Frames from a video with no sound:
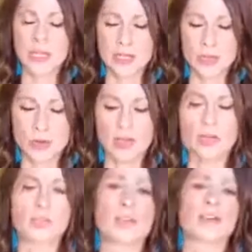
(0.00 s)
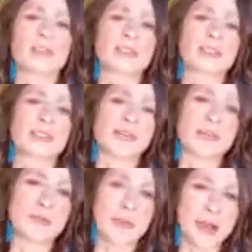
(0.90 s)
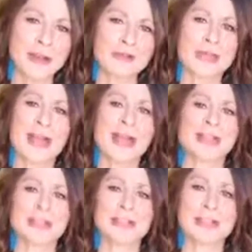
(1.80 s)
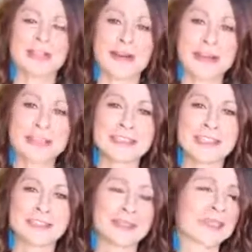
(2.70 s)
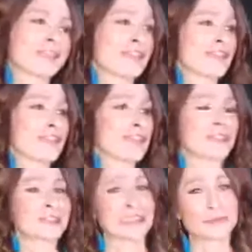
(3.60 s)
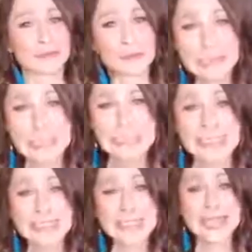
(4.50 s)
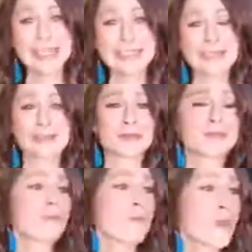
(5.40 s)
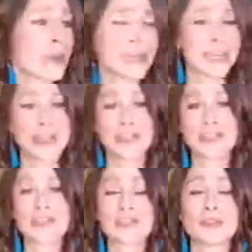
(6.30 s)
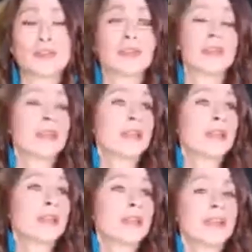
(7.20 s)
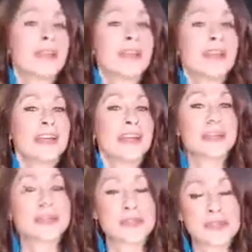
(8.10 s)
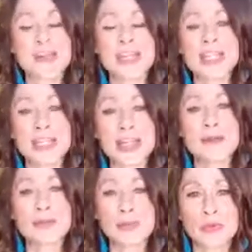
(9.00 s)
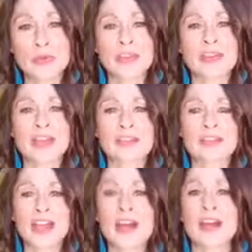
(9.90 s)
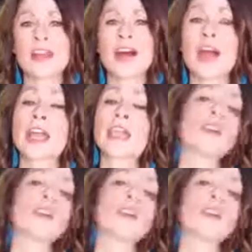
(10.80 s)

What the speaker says: and I want to love myself. I want to be happy and I want to love myself, and I don't care what it takes or what I got to do. And so when that book fell, I